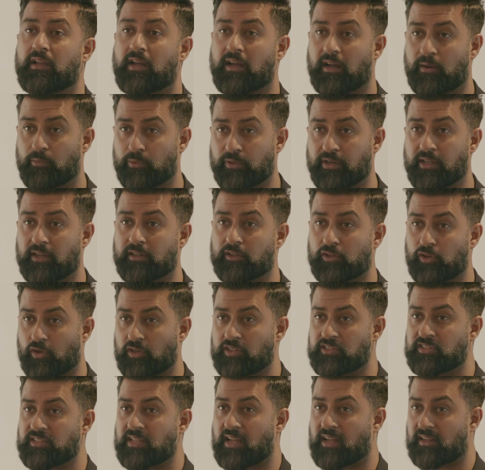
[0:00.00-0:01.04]
I want to
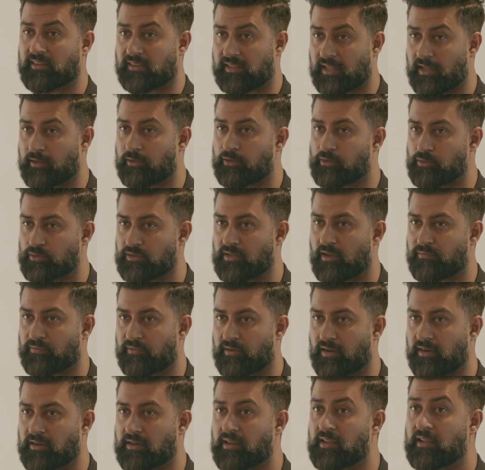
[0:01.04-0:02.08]
acknowledge that and thank you,
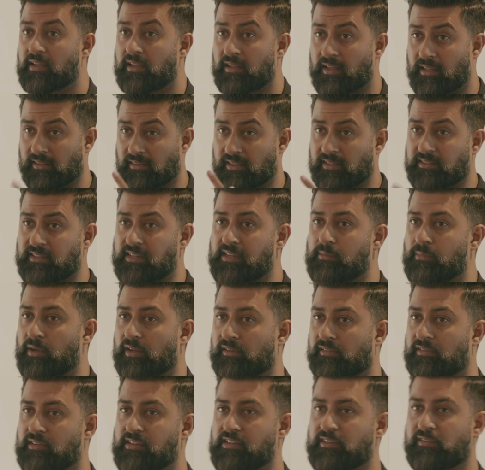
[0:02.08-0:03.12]
Zafran, and the team at
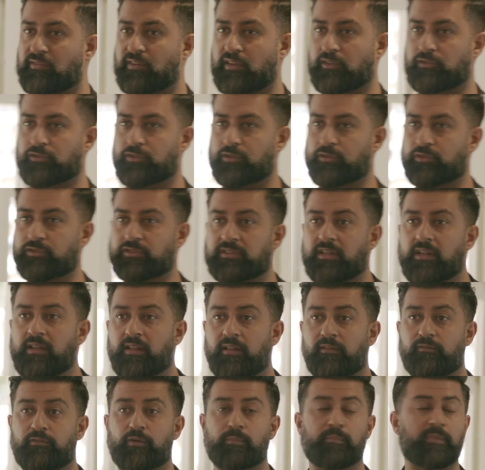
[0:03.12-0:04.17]
Greensville Trust
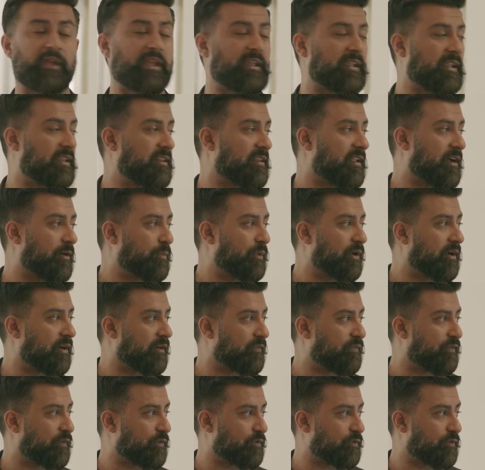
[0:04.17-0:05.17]
for making that work for